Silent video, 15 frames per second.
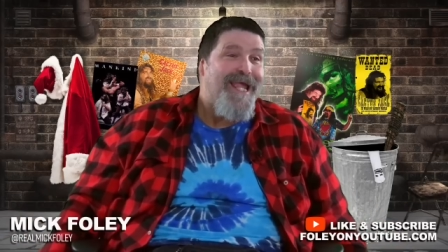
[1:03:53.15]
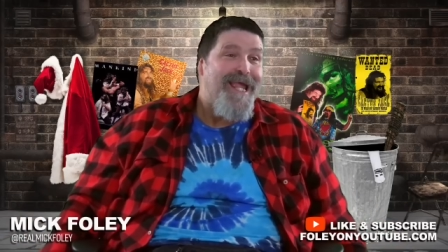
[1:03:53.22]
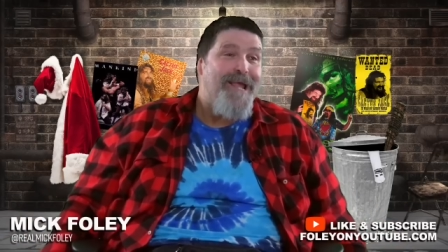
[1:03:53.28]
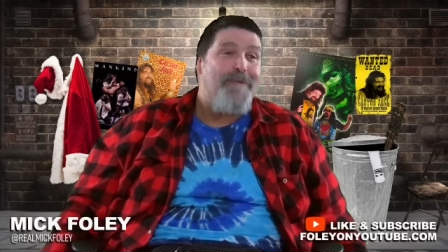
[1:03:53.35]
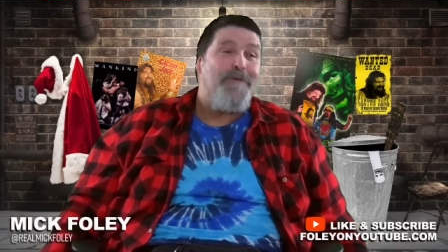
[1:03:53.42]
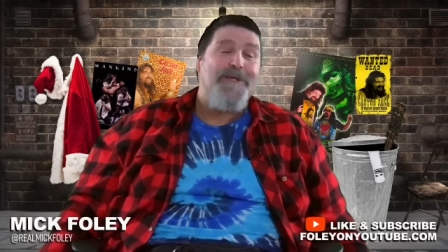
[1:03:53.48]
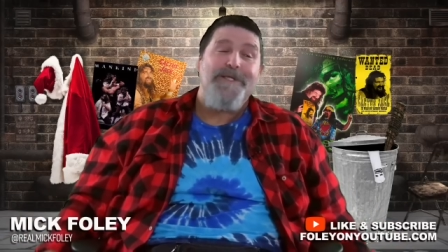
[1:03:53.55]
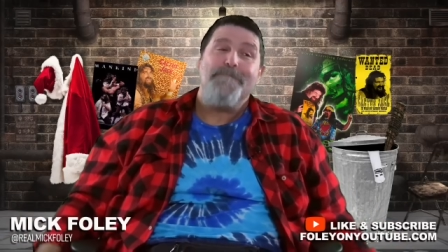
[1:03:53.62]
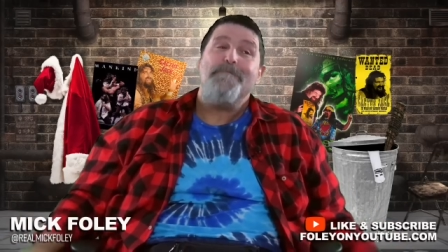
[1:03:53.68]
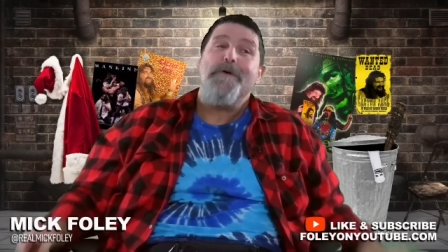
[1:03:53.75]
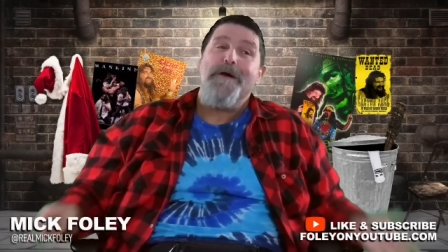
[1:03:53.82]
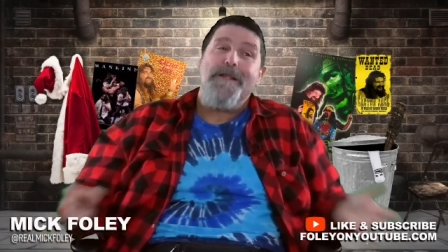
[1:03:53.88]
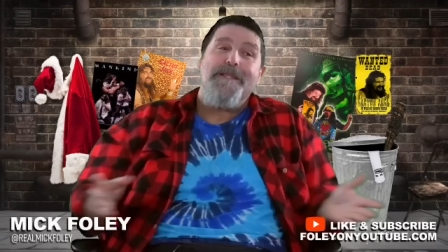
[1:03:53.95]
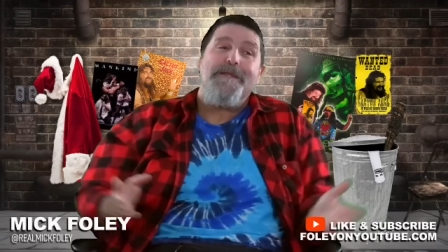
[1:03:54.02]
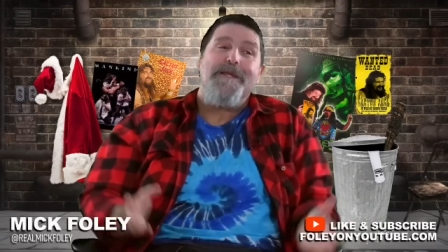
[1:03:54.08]
It was
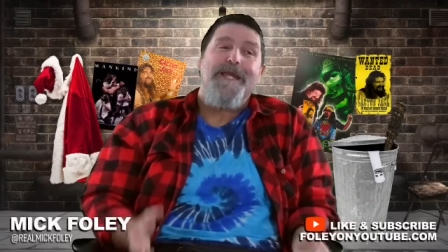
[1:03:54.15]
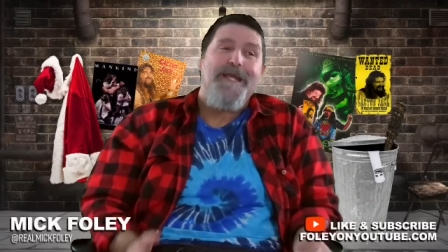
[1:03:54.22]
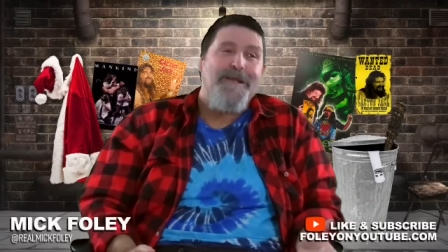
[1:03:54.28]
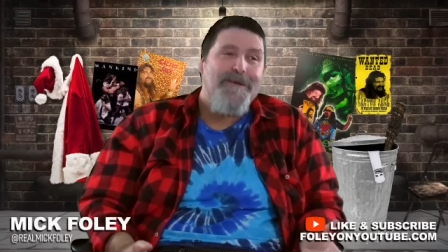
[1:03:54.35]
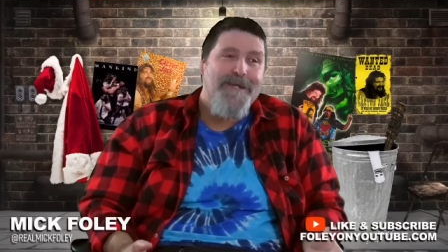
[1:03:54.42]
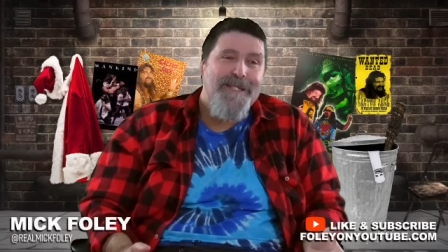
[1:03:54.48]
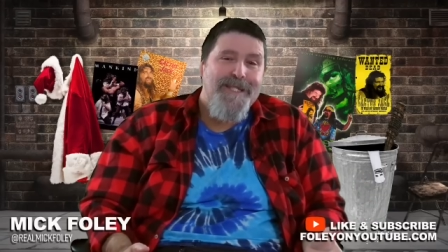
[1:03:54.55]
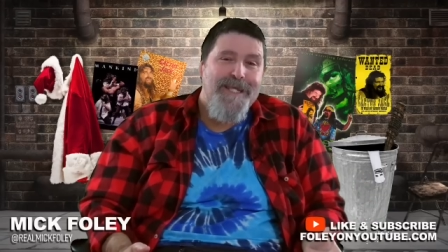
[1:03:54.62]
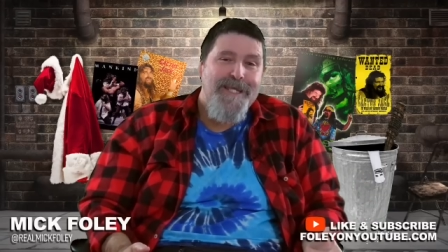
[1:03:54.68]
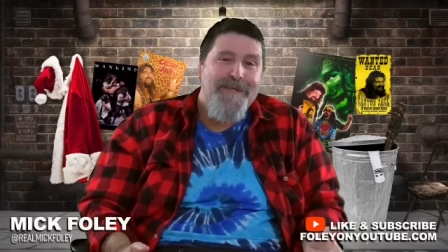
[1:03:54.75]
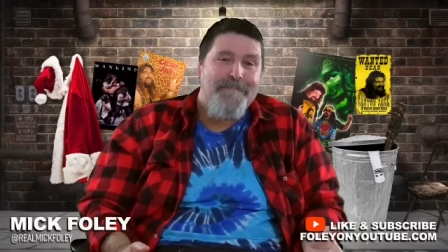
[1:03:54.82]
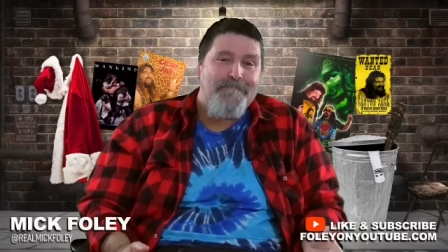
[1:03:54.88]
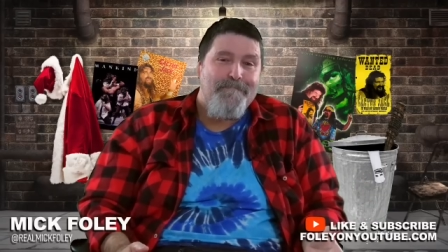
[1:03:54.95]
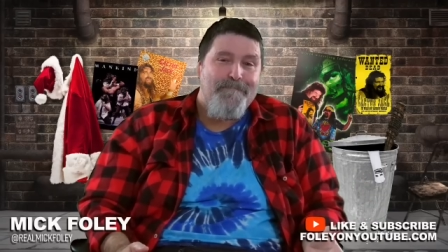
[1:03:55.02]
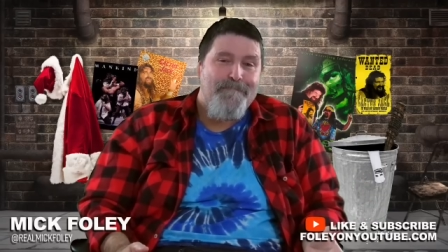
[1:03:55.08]
the
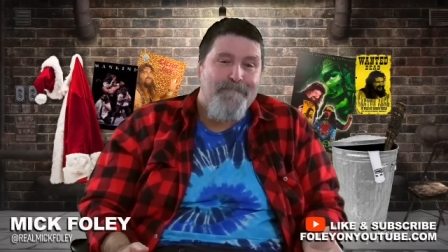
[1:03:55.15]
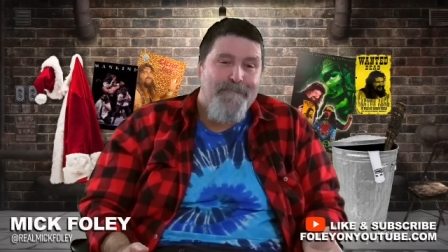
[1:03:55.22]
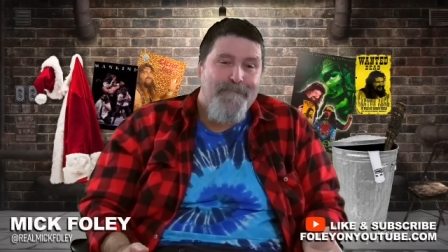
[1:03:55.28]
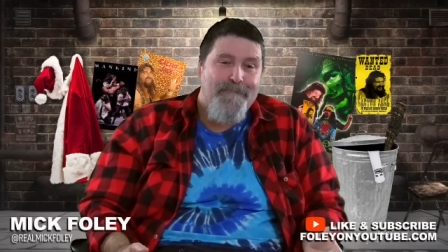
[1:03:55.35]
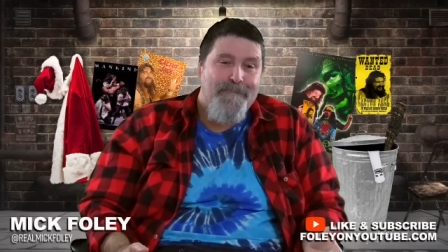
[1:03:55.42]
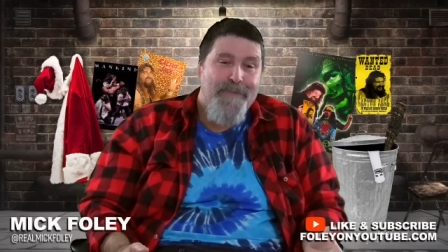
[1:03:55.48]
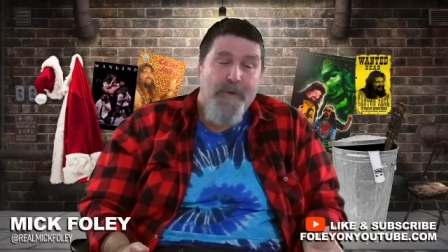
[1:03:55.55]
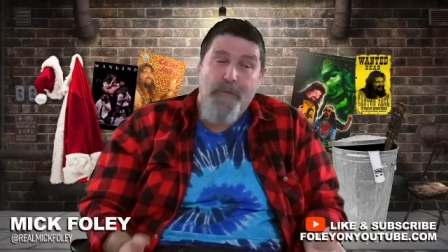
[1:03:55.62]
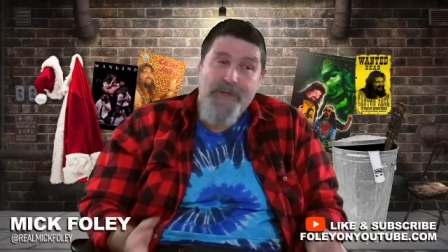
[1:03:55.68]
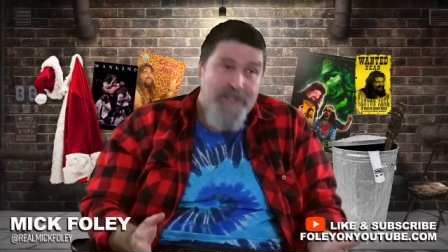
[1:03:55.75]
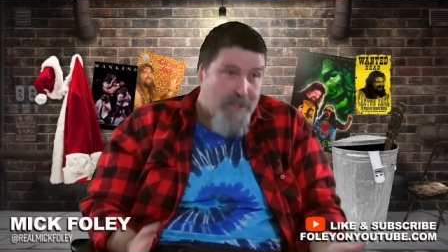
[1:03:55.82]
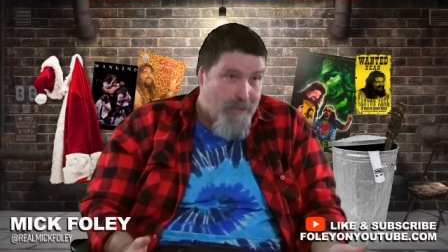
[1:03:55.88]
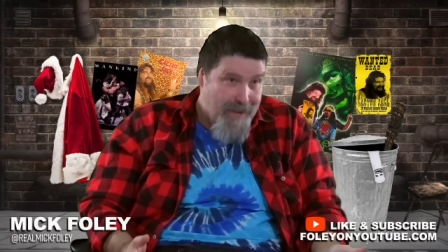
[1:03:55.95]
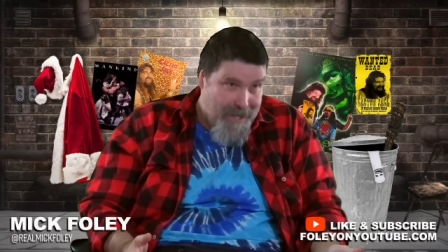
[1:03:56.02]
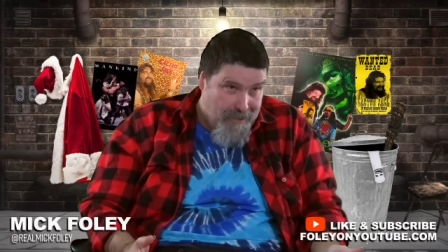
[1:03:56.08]
the there was
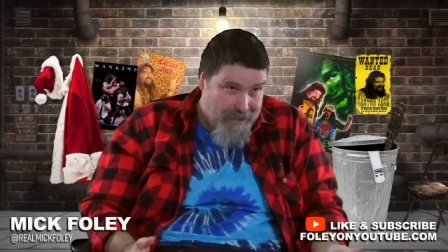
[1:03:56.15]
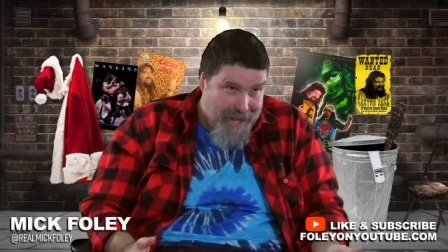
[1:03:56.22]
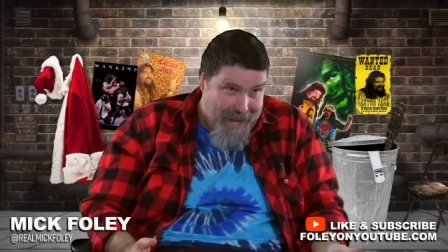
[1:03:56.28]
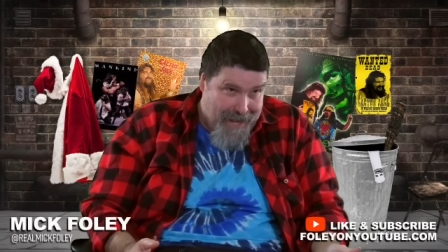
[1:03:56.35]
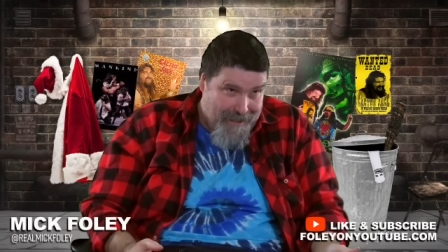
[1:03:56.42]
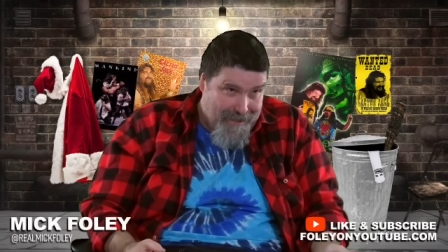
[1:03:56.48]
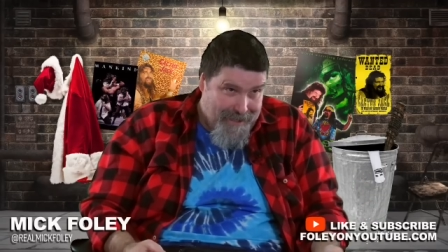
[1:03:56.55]
no internet.